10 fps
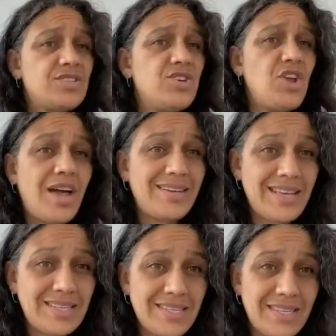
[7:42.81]
does not
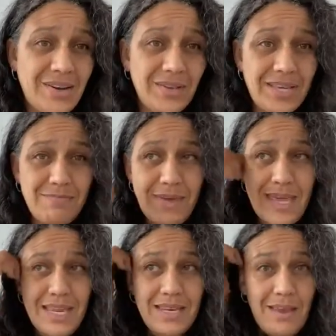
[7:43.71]
necessarily
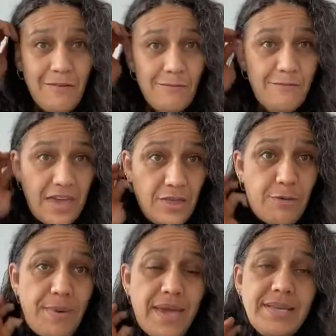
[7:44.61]
mean
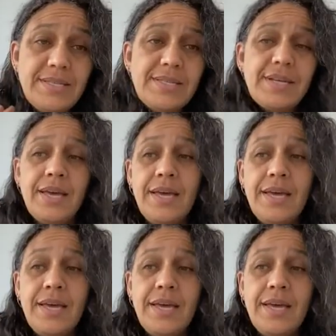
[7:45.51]
faith-based.